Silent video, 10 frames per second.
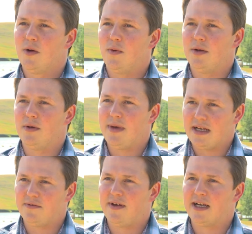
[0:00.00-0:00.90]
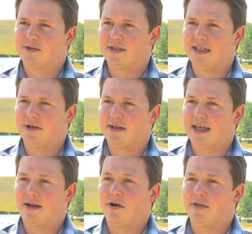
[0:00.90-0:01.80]
when we manufacture it here and
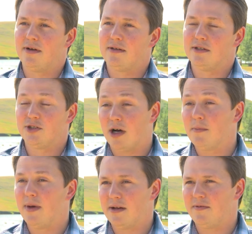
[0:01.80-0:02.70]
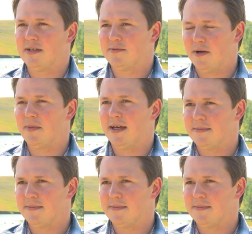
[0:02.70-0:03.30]
get all the, the job benefits from that.